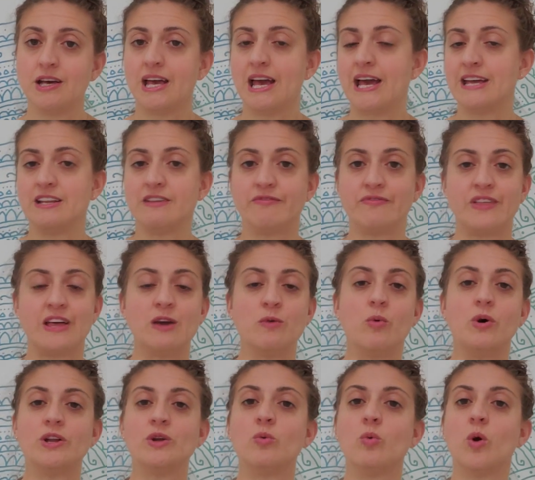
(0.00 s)
And if they
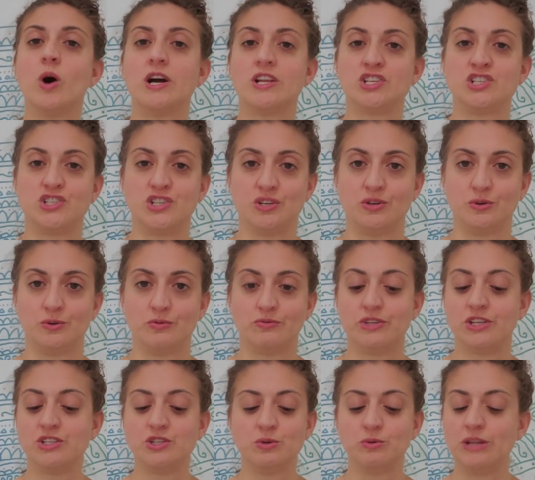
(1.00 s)
want to watch you,
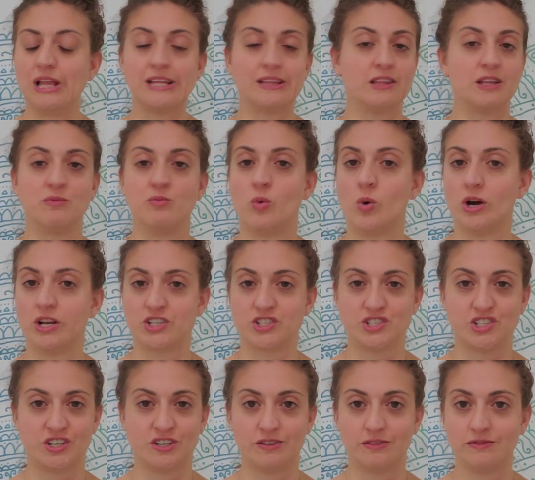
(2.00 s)
then you let them watch
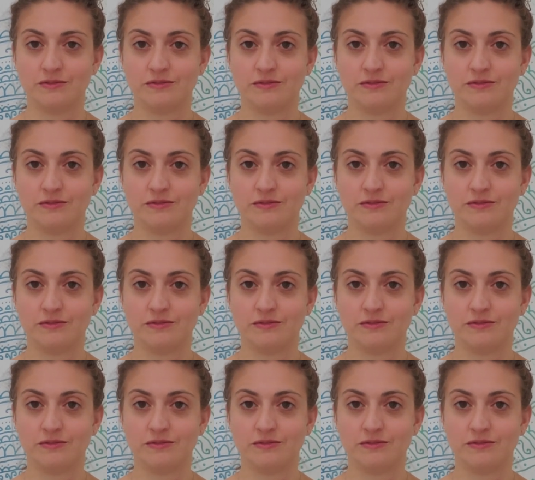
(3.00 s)
you.